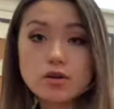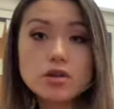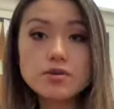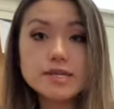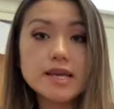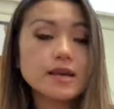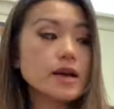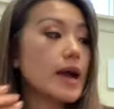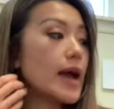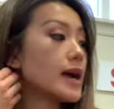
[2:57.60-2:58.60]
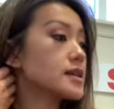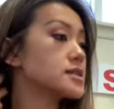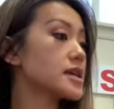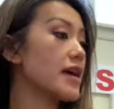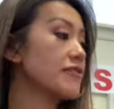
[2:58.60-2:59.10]
a closing.
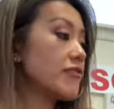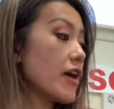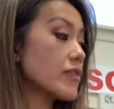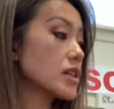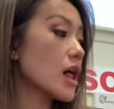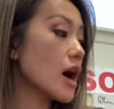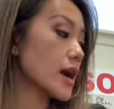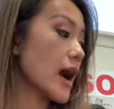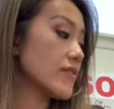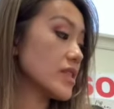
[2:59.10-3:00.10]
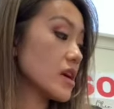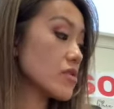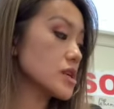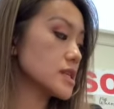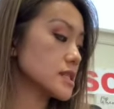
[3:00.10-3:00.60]
And at 5 o'clock I have
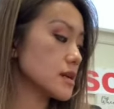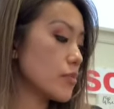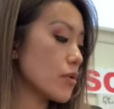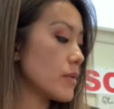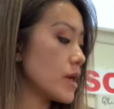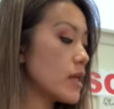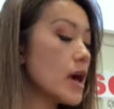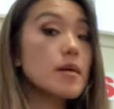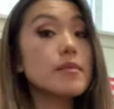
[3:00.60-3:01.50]
another listing appointment,